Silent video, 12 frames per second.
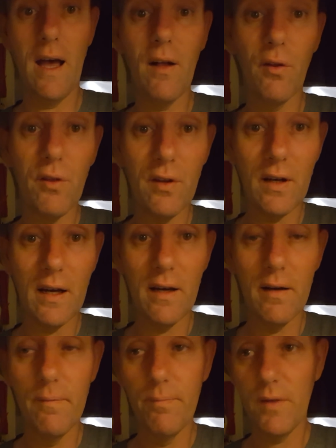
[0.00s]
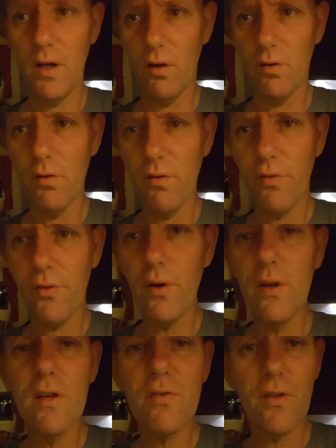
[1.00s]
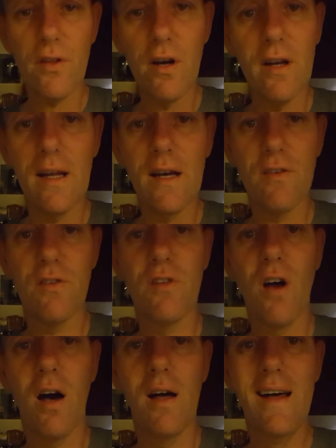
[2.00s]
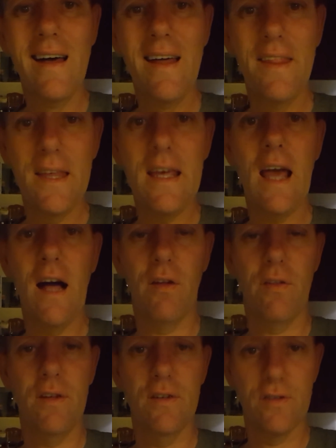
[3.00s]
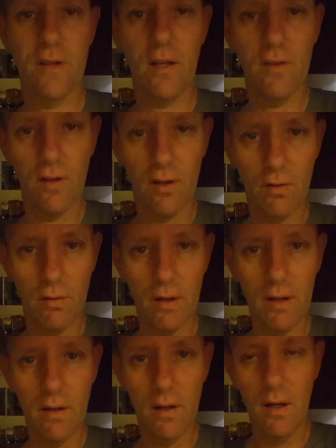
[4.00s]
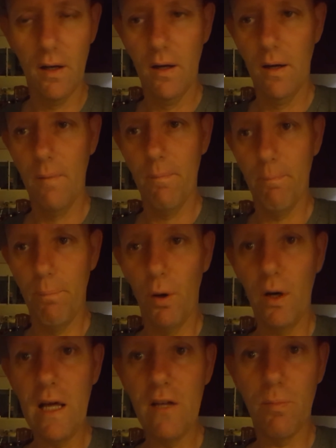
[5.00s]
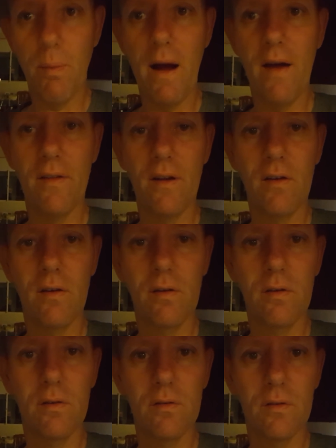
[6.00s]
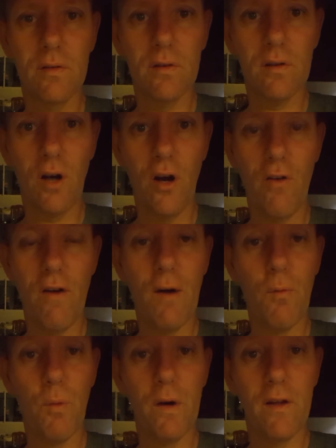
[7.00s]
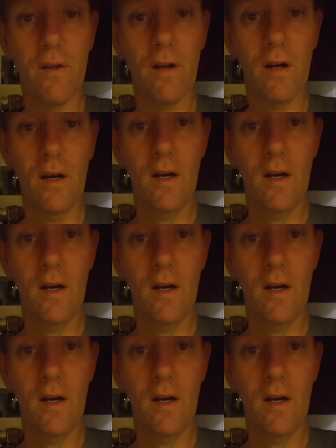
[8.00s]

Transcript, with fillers: the healthy diet. You know, doing this for 30 days is not the healthiest thing to do, right? But it's better than going around with